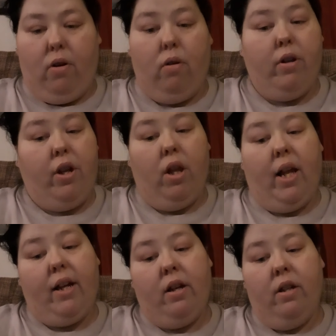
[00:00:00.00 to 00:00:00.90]
Or do you
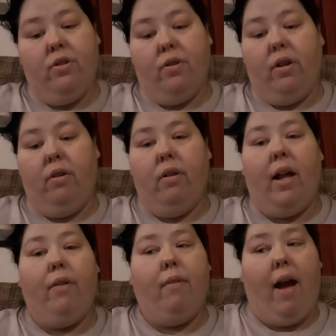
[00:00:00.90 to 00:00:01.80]
like country? You
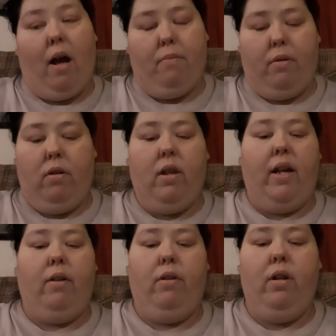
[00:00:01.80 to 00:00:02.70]
like rap? You
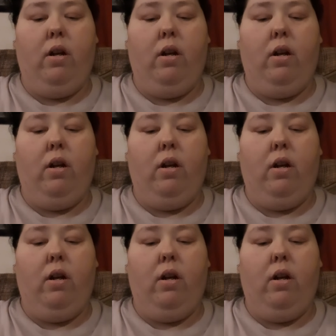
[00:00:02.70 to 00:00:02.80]
like,